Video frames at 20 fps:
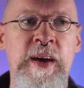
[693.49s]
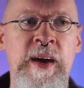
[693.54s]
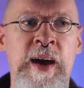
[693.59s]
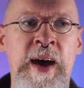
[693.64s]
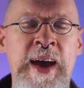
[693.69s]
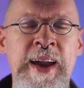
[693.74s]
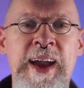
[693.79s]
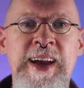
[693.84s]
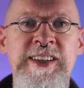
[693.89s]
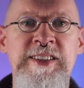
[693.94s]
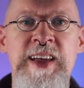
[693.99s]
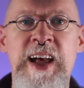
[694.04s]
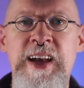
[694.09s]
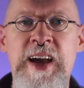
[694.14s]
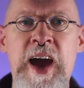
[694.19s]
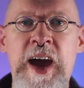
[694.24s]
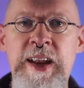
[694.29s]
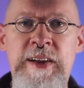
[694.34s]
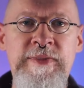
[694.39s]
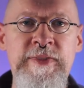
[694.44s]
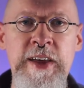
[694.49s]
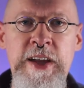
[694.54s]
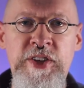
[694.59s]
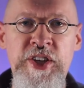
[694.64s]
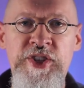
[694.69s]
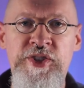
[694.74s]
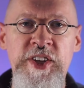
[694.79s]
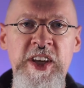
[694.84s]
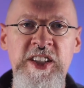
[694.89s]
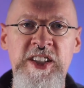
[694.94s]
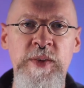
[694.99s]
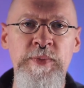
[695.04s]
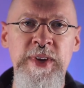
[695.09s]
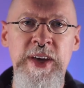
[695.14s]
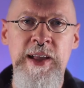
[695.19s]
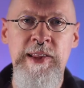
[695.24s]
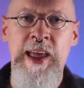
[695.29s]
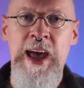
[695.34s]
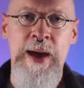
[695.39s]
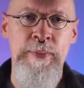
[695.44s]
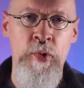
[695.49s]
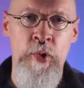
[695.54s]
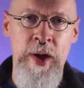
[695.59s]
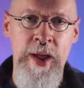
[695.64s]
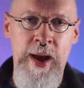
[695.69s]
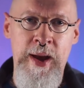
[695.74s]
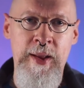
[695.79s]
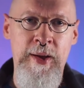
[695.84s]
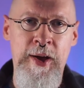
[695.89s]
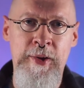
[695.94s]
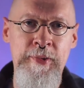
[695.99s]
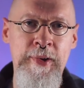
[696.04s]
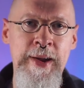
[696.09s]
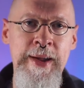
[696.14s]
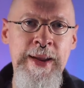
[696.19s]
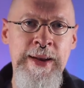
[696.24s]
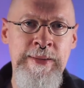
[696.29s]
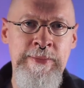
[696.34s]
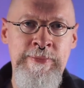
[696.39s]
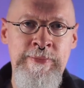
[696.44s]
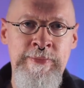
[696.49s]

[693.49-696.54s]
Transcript: I guess that kind of thing just needs to be elaborated on, right?